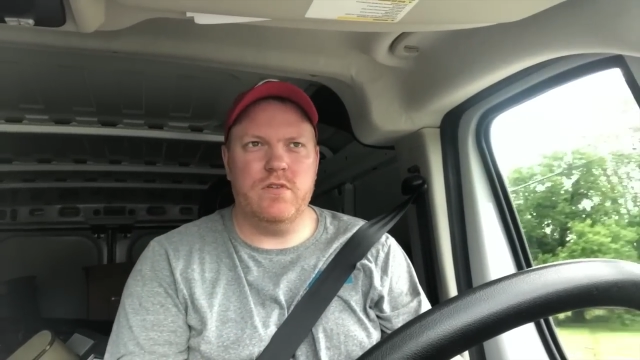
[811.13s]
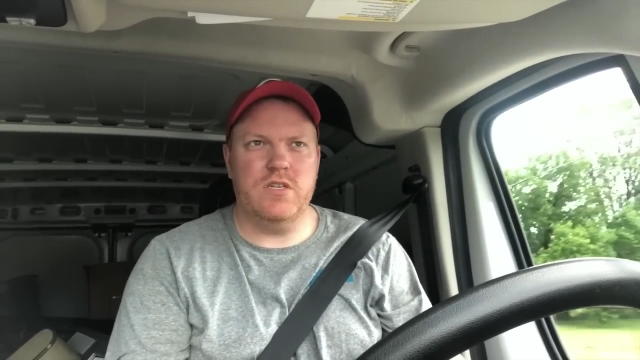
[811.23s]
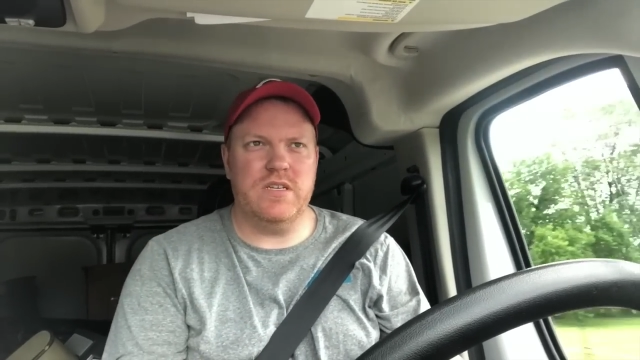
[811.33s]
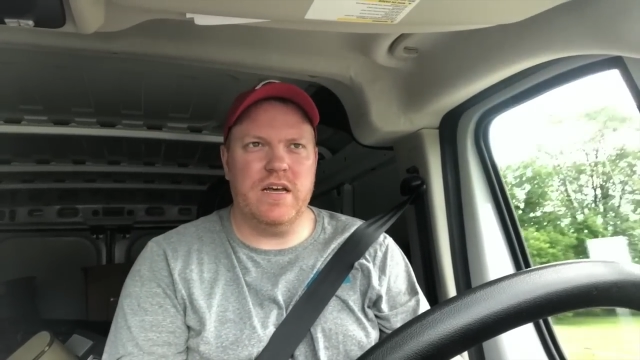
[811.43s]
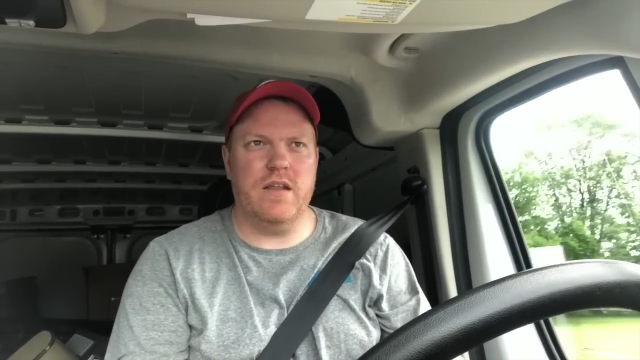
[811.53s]

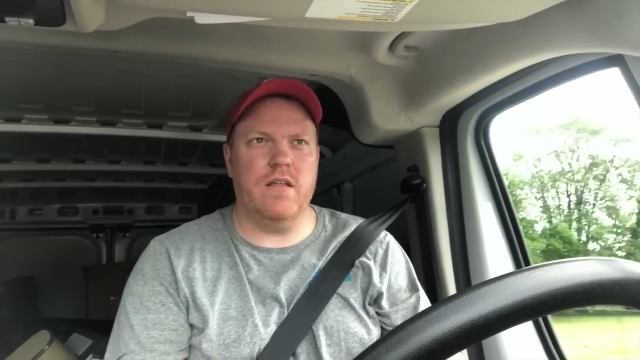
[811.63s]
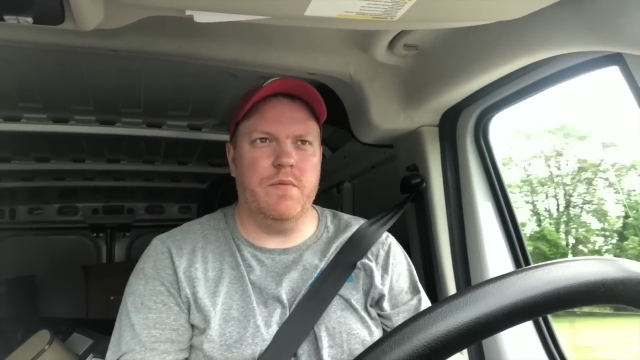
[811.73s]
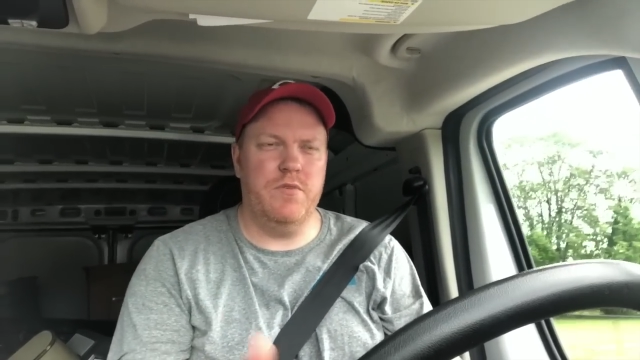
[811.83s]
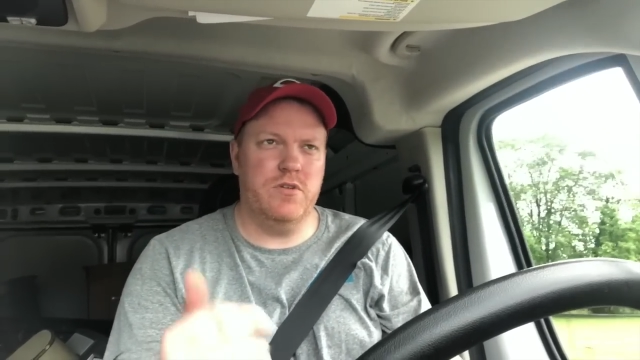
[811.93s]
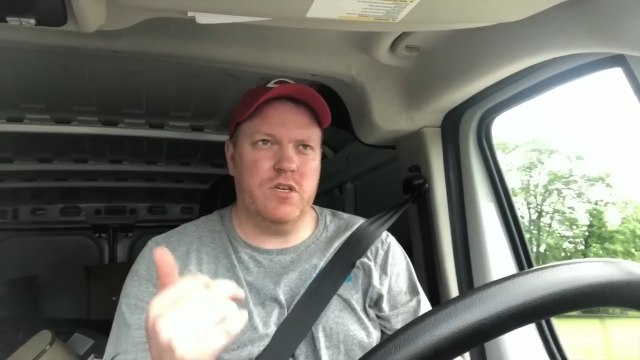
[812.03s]
She's got a,
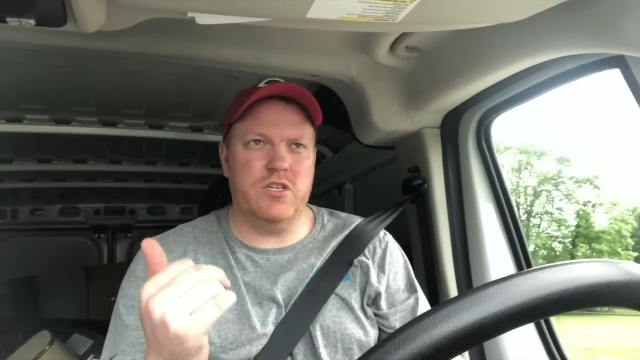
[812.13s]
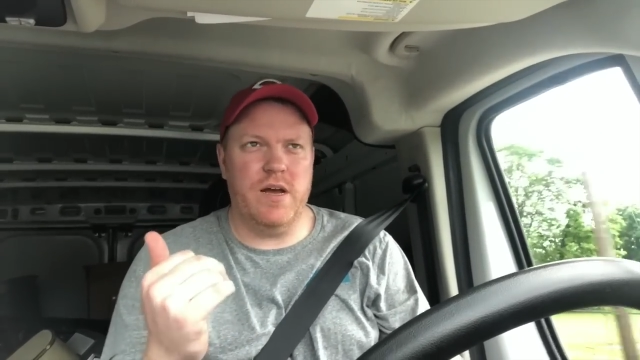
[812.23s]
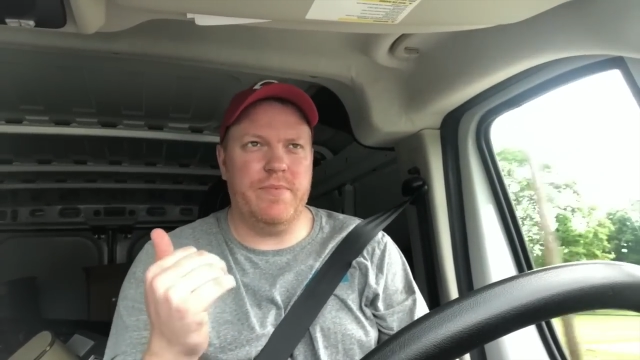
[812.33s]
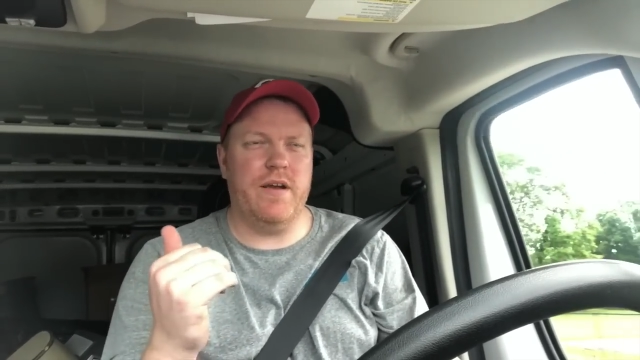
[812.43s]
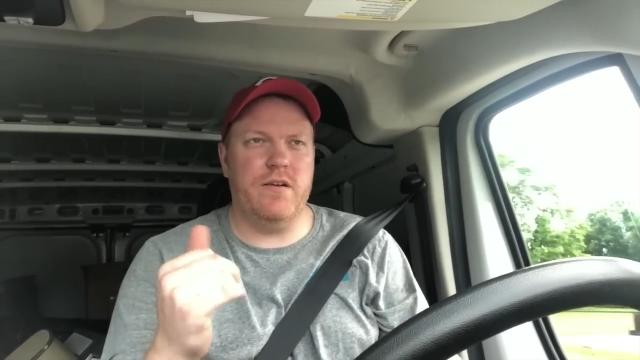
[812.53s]
a music
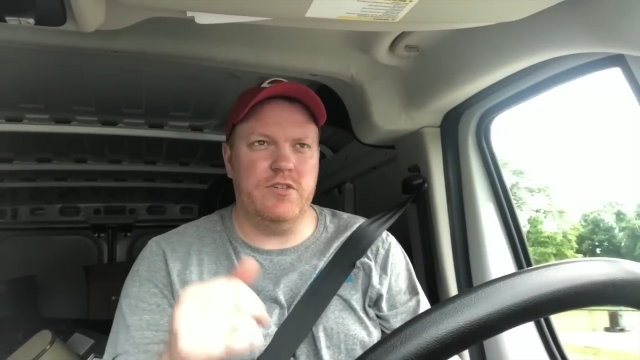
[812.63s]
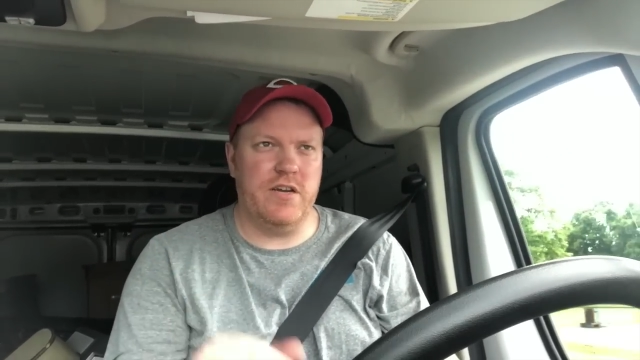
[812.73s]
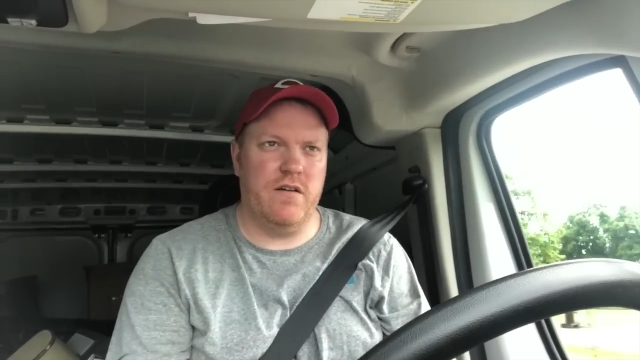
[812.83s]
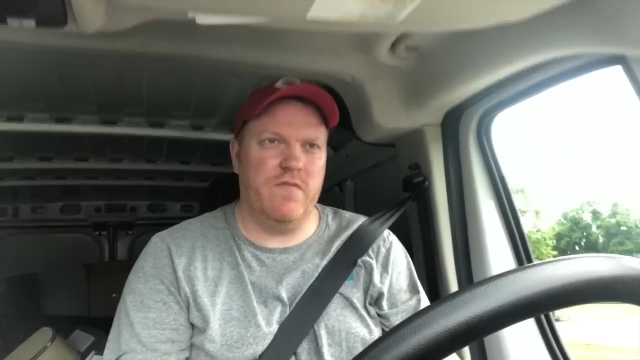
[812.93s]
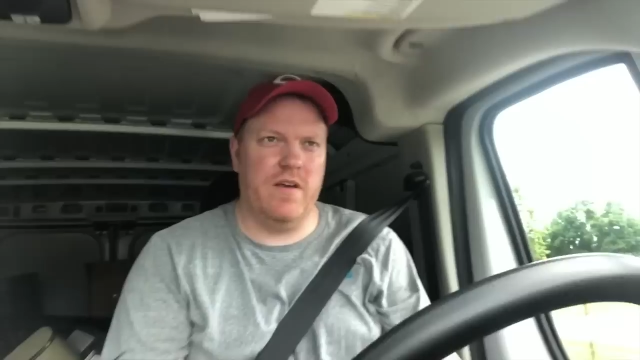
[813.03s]
shop there in
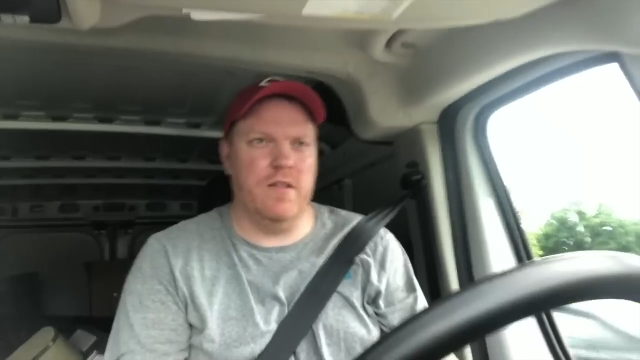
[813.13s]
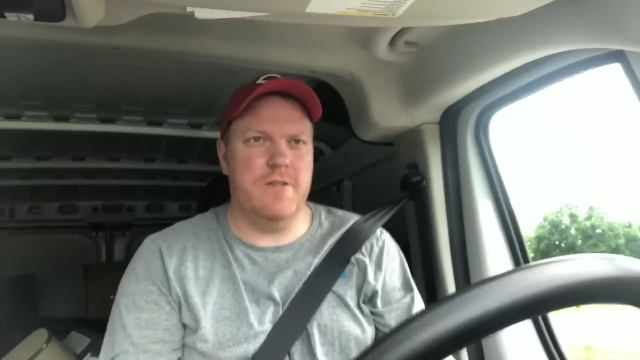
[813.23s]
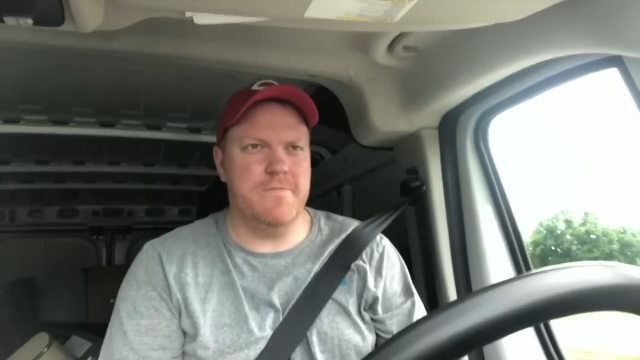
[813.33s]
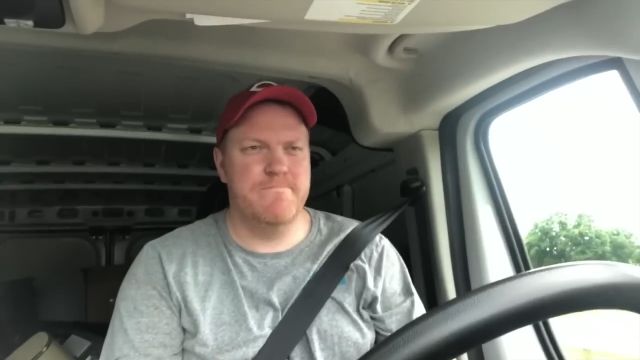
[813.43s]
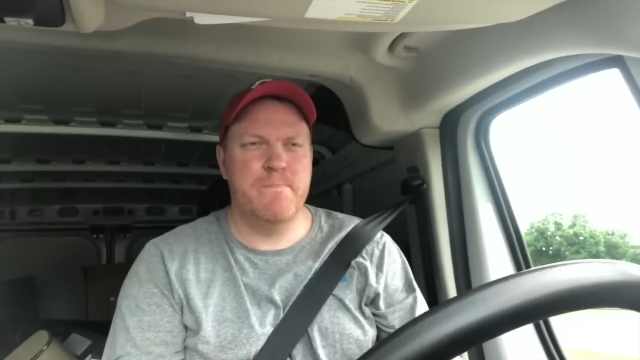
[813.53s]

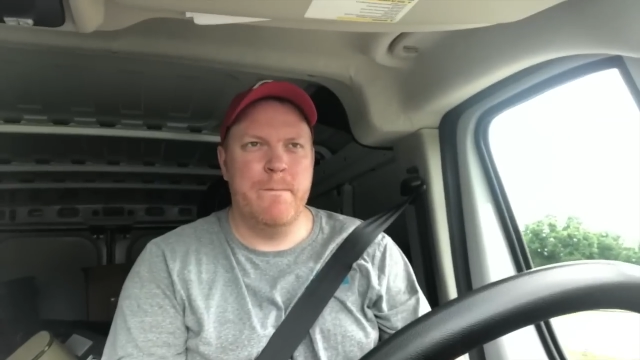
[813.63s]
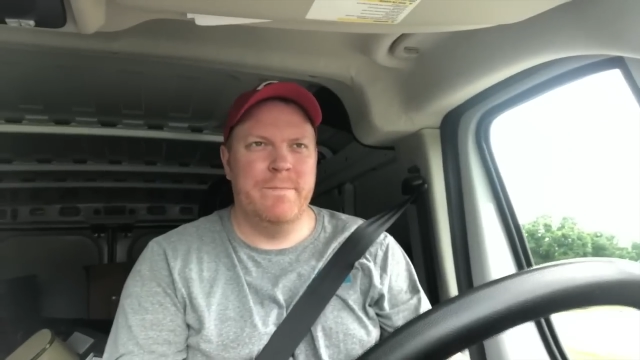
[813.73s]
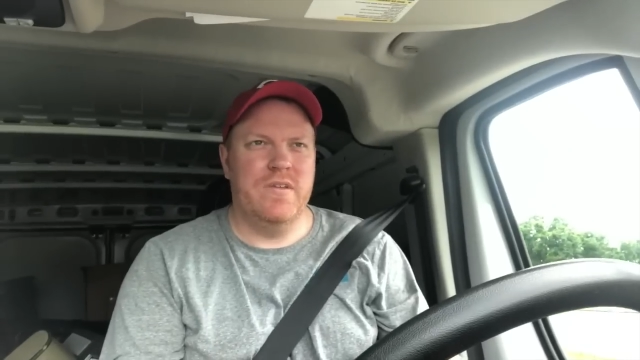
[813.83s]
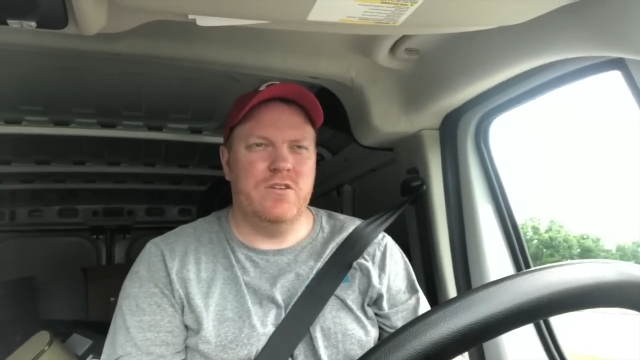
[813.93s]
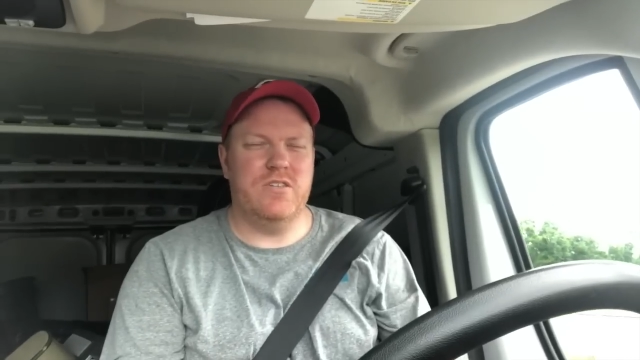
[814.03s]
Sharonville.